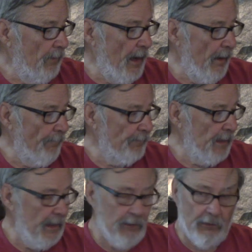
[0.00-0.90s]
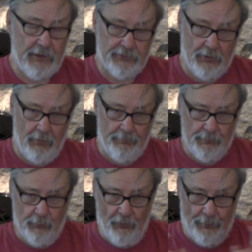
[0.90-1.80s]
Well, anyway, so
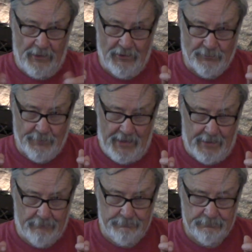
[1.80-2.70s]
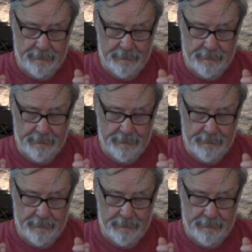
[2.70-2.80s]
movement is bad.